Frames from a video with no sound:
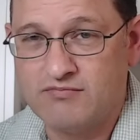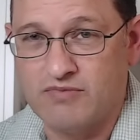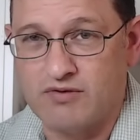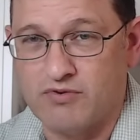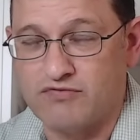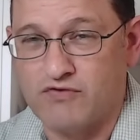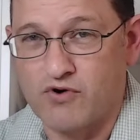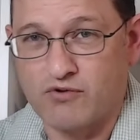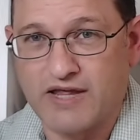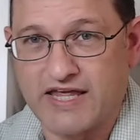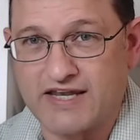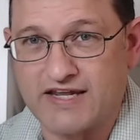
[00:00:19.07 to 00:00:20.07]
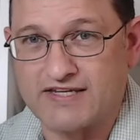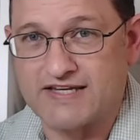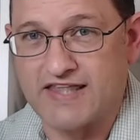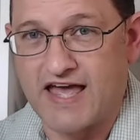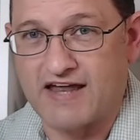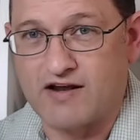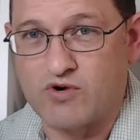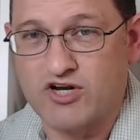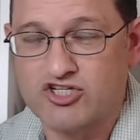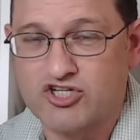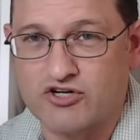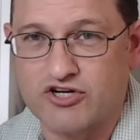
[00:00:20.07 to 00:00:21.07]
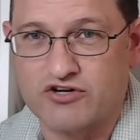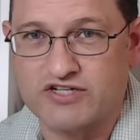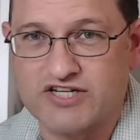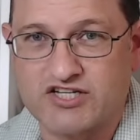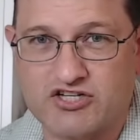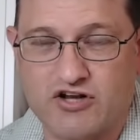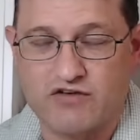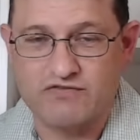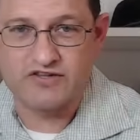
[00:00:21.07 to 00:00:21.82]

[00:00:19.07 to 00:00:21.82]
But before we get into that, I want to turn your attention over